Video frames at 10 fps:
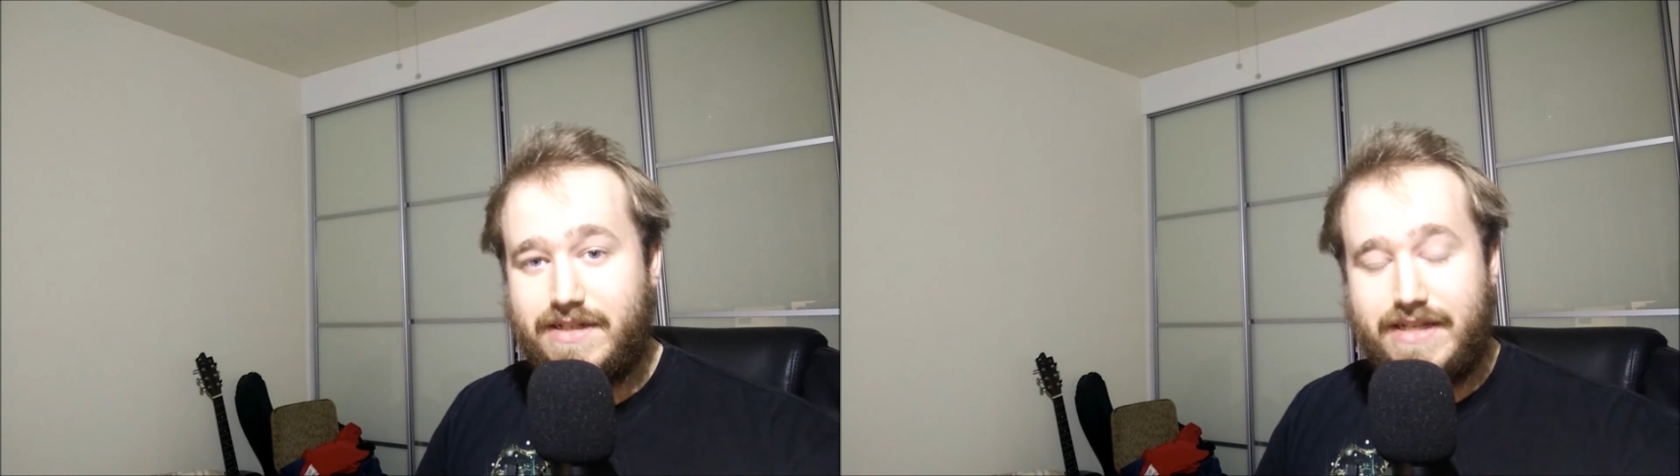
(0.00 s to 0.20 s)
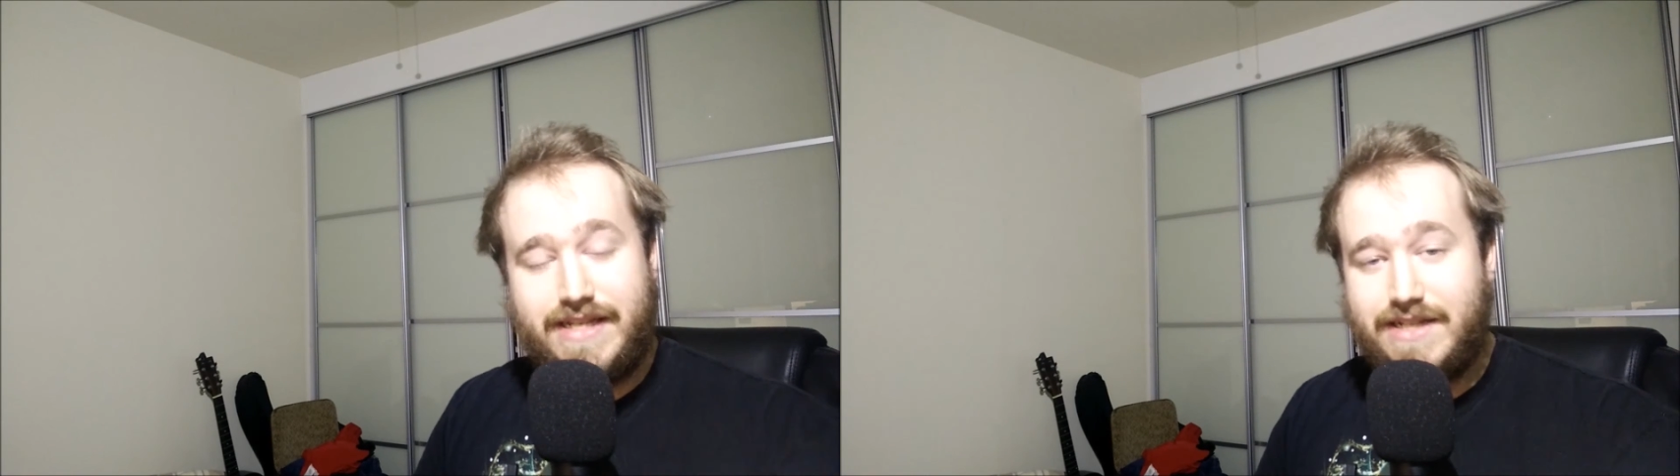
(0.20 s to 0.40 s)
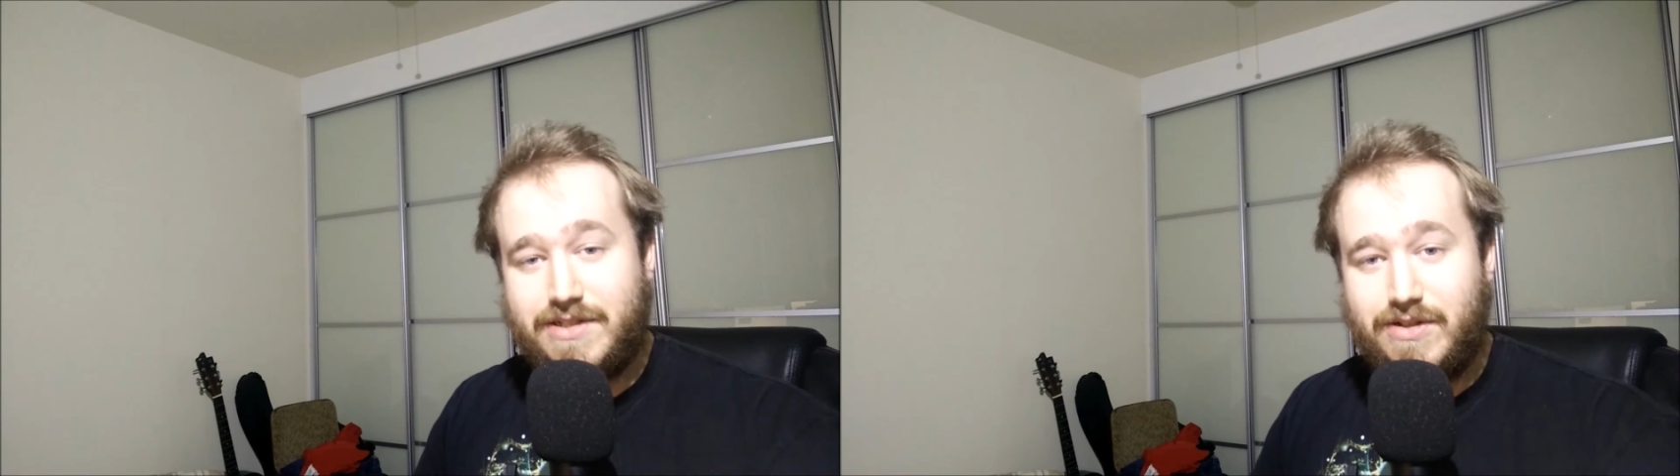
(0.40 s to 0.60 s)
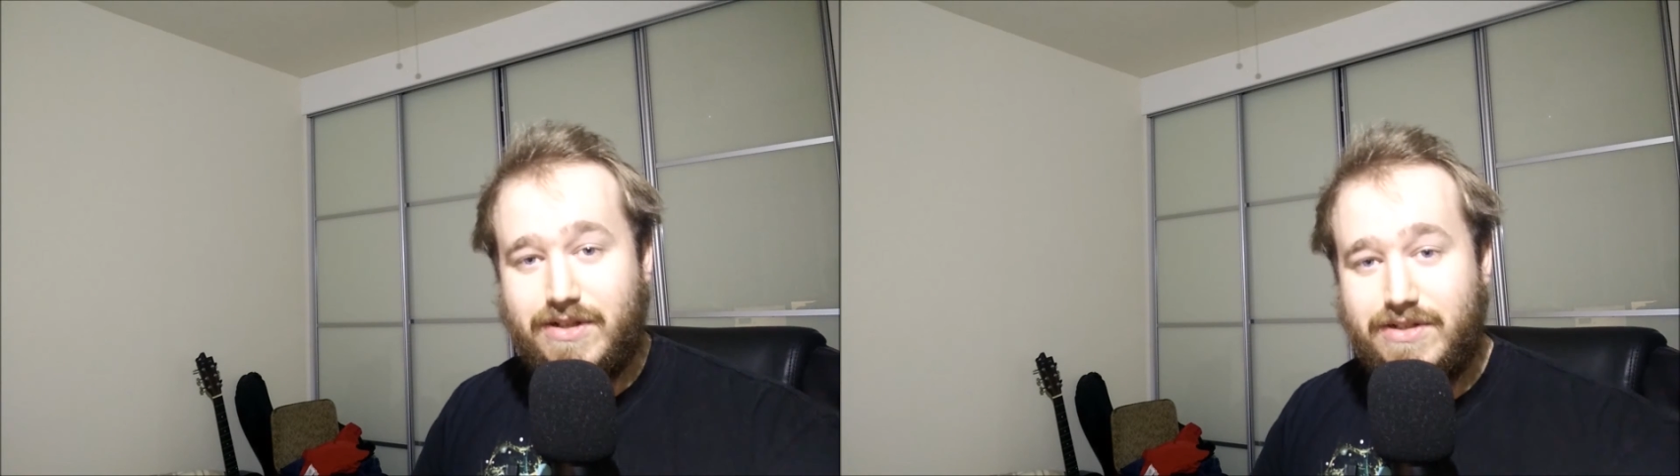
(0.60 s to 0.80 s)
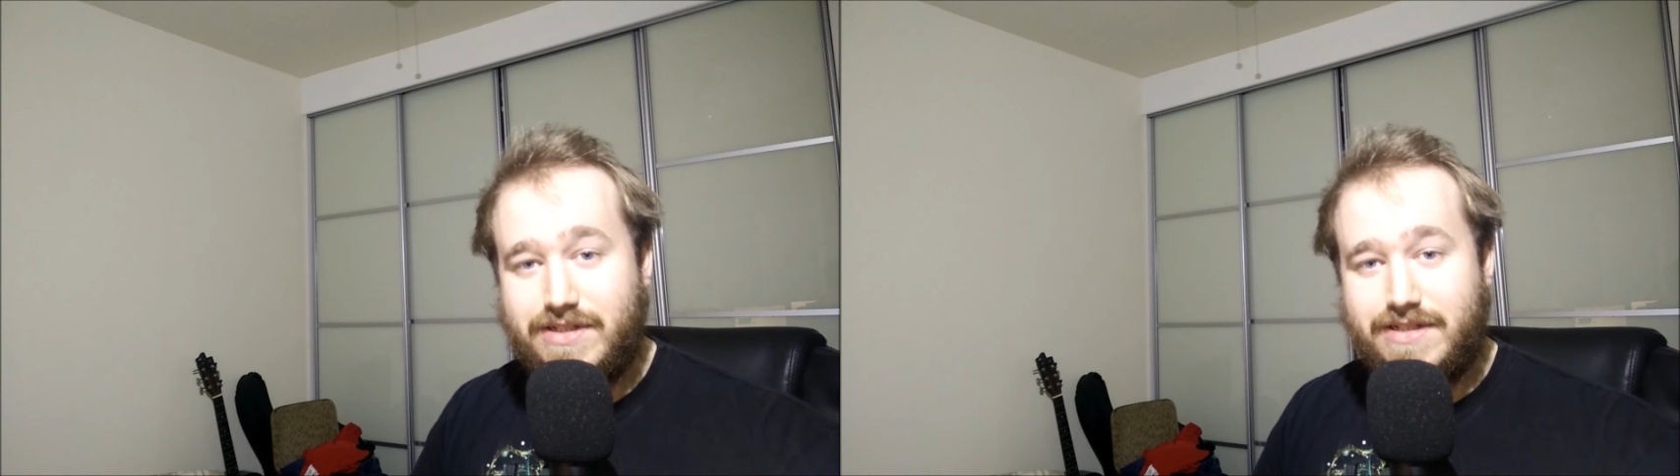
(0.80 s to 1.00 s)
it gets all
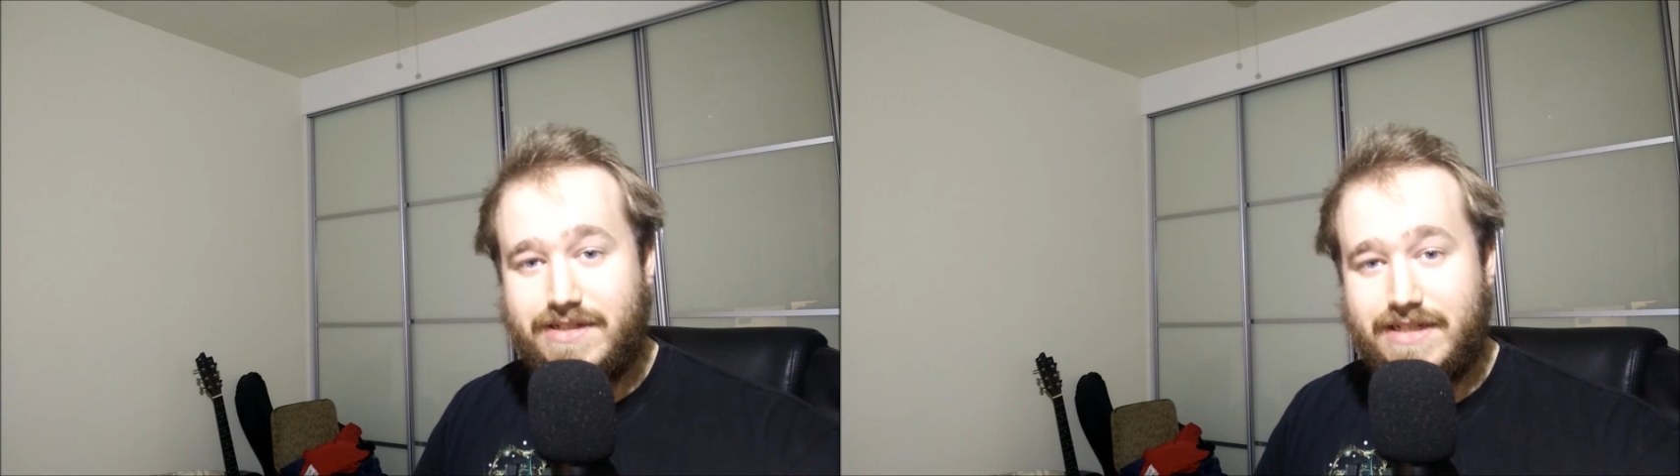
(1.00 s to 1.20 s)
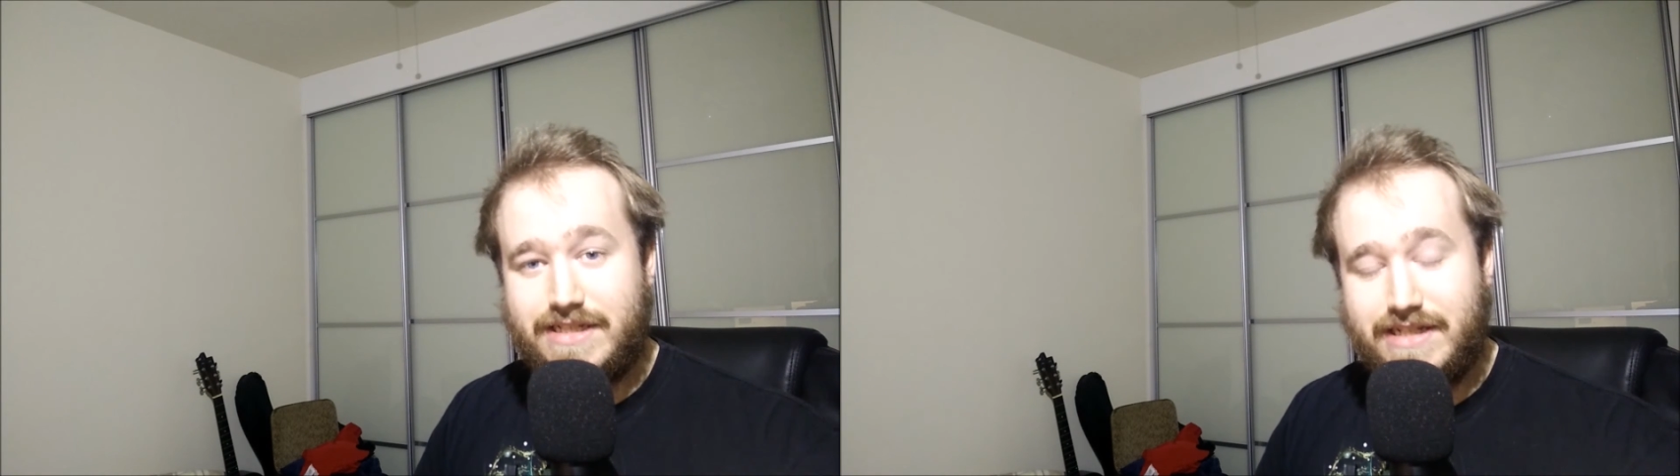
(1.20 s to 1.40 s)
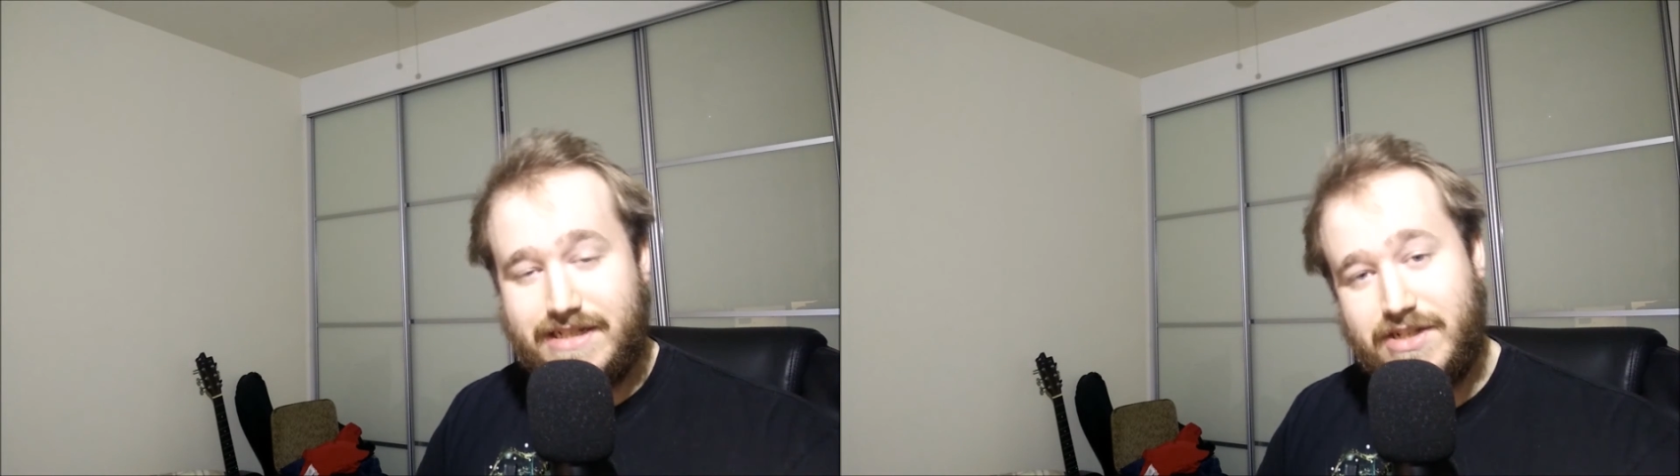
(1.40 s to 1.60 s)
hot, it starts